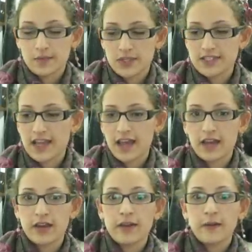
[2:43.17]
She
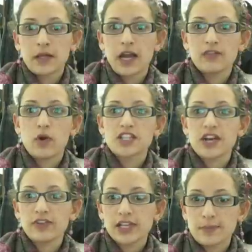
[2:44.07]
said, I've watched
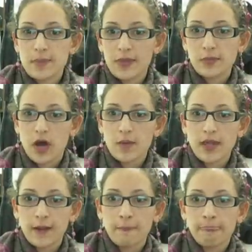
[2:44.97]
every clip about the
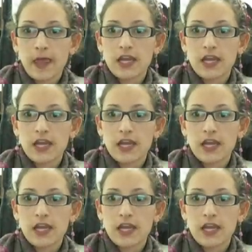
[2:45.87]
bombing,